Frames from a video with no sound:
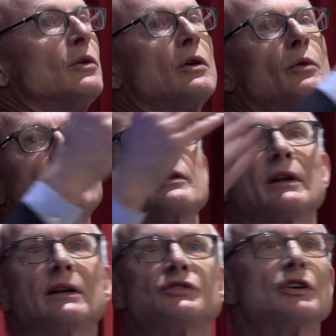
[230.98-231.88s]
or whether you're
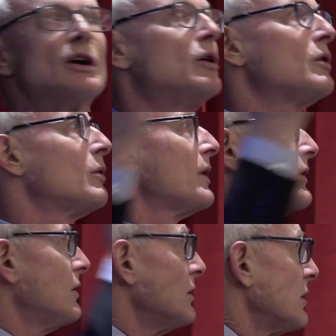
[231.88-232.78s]
an NGO or
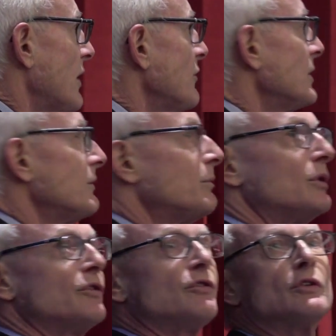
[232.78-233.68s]
whether you're a government
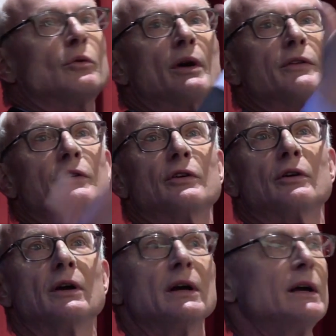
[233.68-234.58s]
person or whether
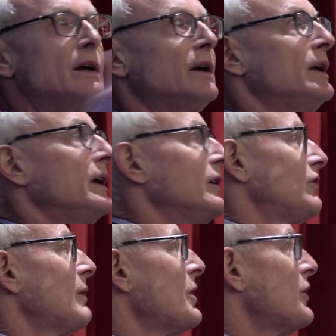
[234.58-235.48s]
you're in
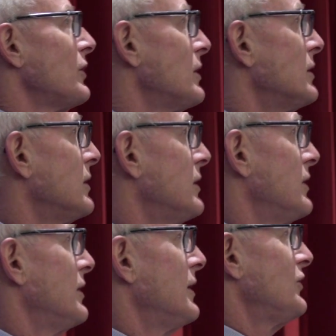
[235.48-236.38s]
some other
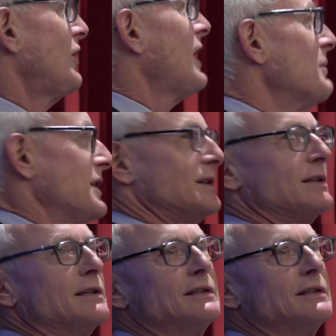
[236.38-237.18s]
segment,